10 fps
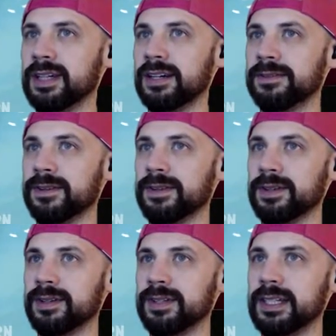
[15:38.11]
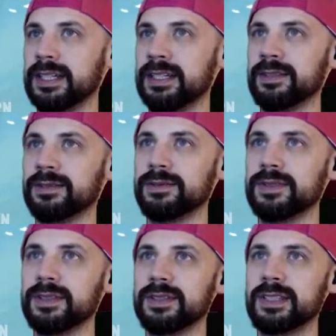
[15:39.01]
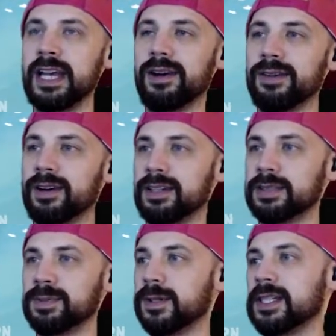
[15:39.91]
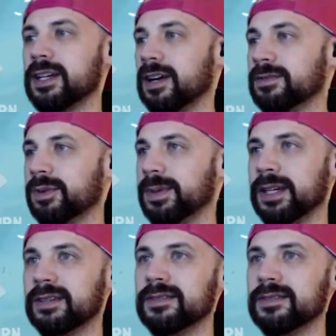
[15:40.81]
further the count on his poison card for me.